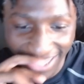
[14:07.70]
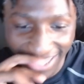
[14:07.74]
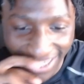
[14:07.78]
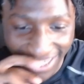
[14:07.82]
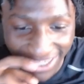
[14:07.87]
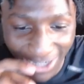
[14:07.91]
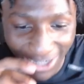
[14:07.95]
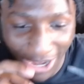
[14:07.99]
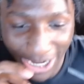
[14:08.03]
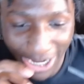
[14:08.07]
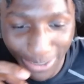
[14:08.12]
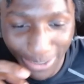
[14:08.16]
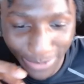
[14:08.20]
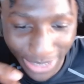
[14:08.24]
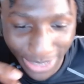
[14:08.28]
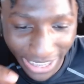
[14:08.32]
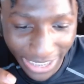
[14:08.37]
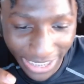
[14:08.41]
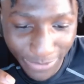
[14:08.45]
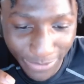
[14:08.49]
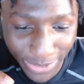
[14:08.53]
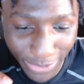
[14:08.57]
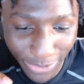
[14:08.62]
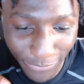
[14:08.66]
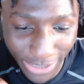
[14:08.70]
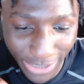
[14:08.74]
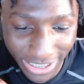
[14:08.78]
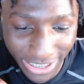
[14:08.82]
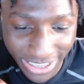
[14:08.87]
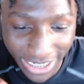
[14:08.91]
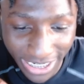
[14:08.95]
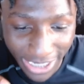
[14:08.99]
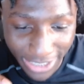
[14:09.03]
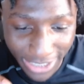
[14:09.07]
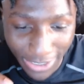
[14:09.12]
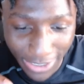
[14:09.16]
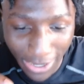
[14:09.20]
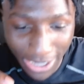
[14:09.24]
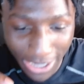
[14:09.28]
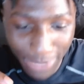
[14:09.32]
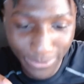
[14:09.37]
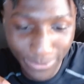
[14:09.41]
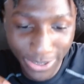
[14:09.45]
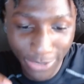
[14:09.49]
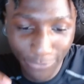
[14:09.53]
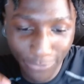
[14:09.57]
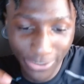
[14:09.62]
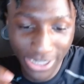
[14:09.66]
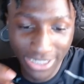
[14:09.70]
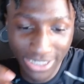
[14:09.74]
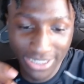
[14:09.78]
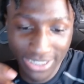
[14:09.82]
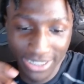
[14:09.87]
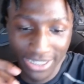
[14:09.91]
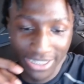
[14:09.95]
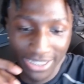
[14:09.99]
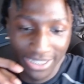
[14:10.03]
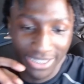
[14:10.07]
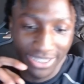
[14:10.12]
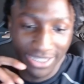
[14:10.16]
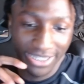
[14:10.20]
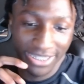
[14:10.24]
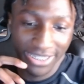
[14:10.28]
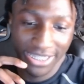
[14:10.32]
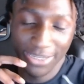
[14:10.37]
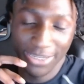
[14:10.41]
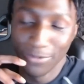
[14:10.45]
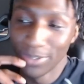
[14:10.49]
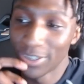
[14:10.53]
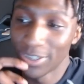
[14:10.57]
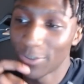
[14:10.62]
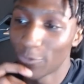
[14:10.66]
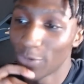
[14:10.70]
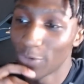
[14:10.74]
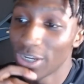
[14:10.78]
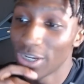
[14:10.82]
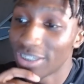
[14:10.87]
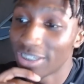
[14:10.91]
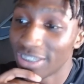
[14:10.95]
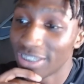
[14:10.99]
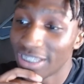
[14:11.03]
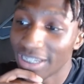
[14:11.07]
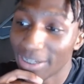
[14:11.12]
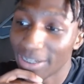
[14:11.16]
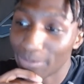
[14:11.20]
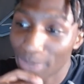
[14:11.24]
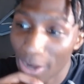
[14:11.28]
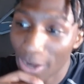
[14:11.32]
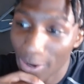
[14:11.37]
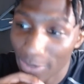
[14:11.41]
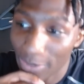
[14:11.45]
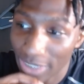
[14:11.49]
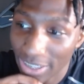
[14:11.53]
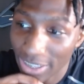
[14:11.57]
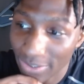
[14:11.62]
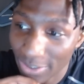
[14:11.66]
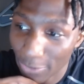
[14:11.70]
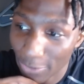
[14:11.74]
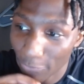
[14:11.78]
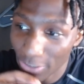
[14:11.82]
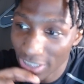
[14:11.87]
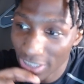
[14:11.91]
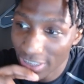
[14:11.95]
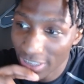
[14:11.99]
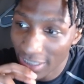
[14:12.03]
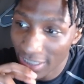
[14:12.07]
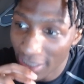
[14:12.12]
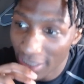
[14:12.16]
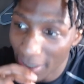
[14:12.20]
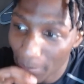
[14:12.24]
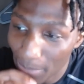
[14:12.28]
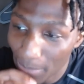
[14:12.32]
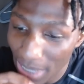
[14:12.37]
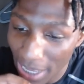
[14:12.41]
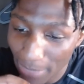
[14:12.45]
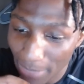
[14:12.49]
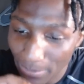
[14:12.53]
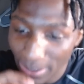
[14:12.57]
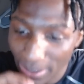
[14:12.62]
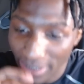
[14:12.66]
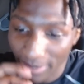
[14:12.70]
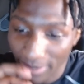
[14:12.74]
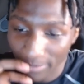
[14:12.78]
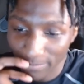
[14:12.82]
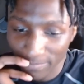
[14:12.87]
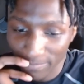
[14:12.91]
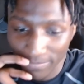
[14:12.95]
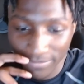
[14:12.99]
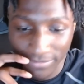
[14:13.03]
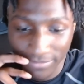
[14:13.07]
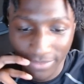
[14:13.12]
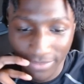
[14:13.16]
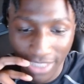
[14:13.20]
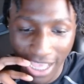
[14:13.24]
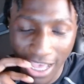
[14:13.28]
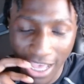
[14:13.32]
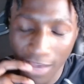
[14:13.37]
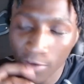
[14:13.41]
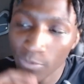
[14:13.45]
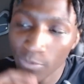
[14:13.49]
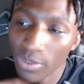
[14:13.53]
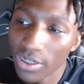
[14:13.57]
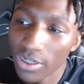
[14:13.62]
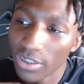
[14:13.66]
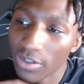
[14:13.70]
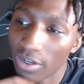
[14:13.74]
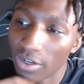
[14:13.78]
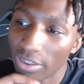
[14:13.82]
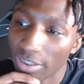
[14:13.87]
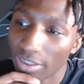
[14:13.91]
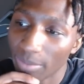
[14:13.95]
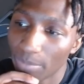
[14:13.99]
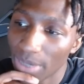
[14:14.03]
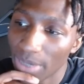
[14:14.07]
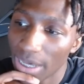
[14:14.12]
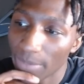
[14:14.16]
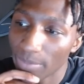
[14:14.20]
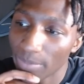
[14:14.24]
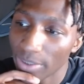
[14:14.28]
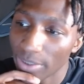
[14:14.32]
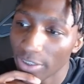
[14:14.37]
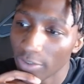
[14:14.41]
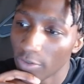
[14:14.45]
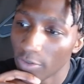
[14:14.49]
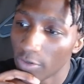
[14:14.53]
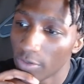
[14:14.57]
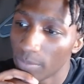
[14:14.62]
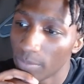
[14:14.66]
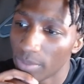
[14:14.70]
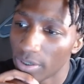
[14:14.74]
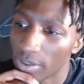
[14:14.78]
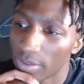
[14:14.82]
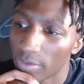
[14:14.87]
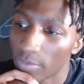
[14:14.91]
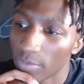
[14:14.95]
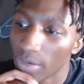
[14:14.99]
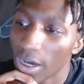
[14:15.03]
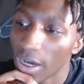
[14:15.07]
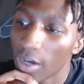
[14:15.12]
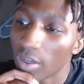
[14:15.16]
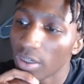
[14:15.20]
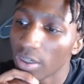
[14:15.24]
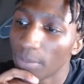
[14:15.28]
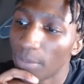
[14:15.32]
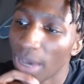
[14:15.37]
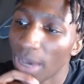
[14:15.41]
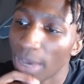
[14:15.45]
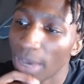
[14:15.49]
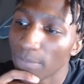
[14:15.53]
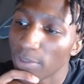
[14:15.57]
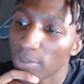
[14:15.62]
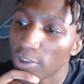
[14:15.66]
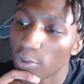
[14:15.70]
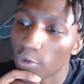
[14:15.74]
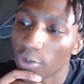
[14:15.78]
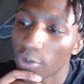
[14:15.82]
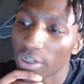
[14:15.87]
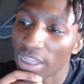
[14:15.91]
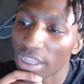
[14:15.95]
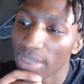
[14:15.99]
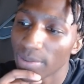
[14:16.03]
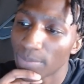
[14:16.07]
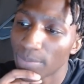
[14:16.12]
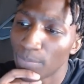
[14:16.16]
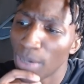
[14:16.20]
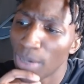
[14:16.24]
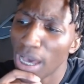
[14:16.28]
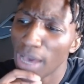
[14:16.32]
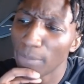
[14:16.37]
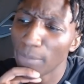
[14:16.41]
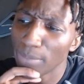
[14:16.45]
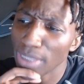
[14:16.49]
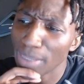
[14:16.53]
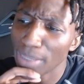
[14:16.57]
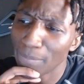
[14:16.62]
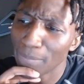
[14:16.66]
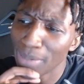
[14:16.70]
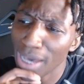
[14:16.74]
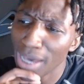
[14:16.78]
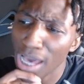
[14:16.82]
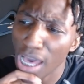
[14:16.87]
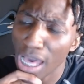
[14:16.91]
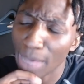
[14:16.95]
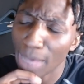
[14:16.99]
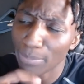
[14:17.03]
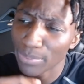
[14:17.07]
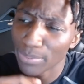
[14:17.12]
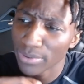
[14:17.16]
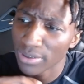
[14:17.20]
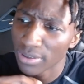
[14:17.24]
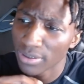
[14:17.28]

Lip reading: No, he was a rich nigga, bro. He was a rich poppy. Nah, I don't want to call him Poppy. No homo. Why all the poppy store names? Poppy, Pop,